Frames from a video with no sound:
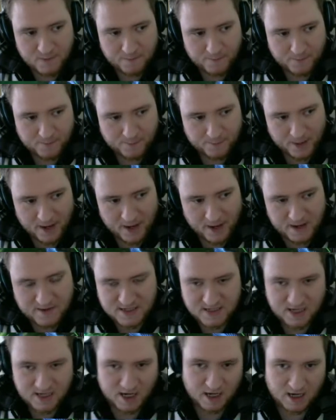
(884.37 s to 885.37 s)
by the
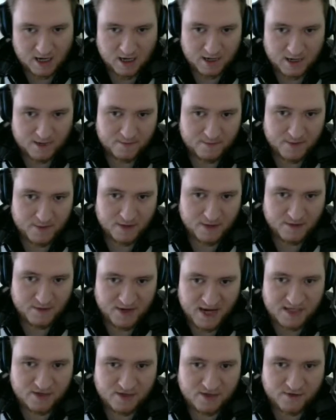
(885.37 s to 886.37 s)
time the
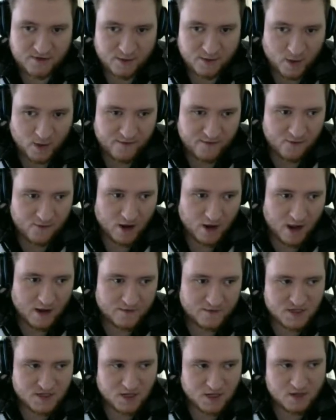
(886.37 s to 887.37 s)
next creep wave
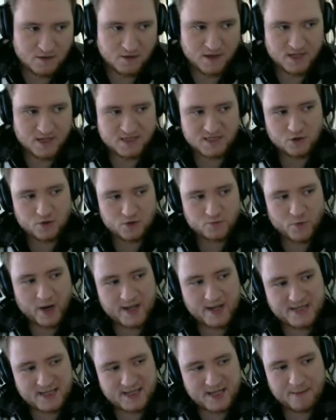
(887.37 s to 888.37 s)
arrives. So it's a good way
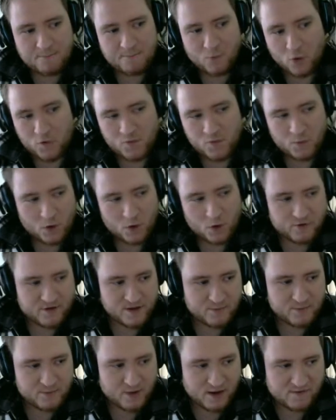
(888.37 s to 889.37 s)
to get more than one creep
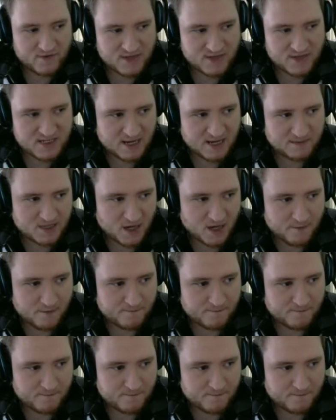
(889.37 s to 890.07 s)
wave at the same time.